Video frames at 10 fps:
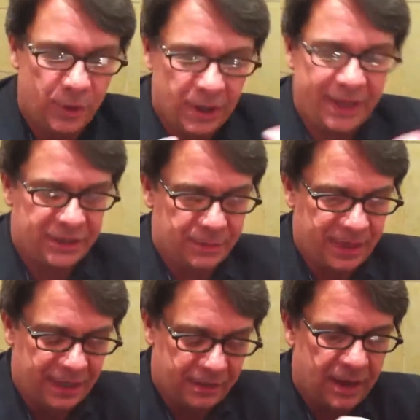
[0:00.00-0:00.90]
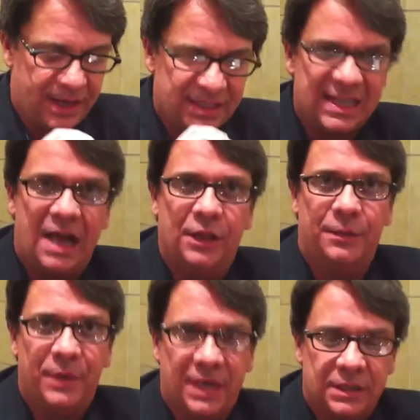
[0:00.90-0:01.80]
We like it to be a
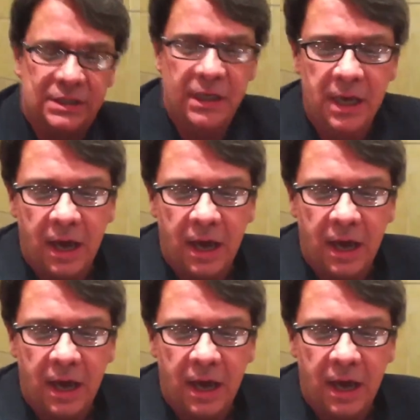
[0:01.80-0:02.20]
solid piece.